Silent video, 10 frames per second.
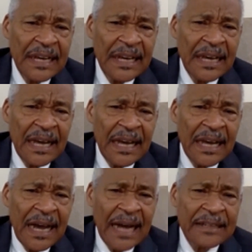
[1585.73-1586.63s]
had
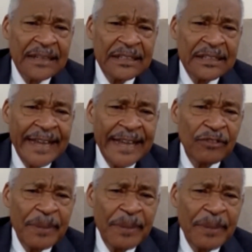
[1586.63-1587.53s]
taken over my brain so
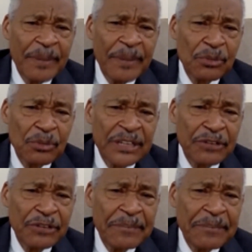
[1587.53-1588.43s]
much that it created
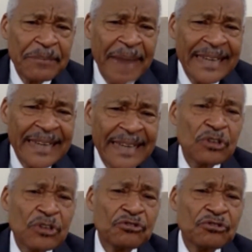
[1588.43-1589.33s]
bad chemistry.
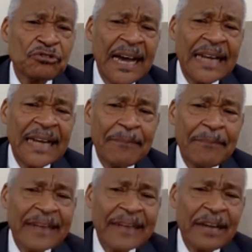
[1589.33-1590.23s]
And that bad
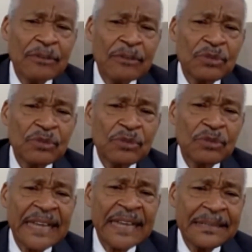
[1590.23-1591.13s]
chemistry was exhibiting
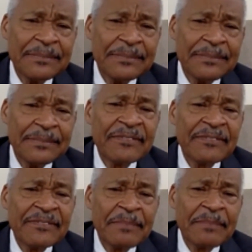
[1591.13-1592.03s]
itself in my
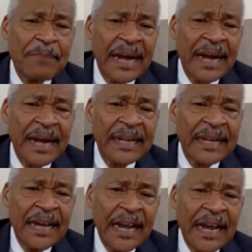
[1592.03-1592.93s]
body in the
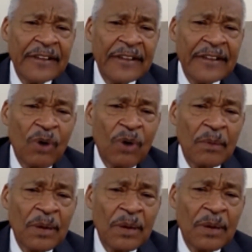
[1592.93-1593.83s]
form
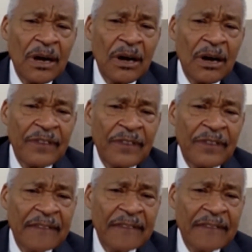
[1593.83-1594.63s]
of hives.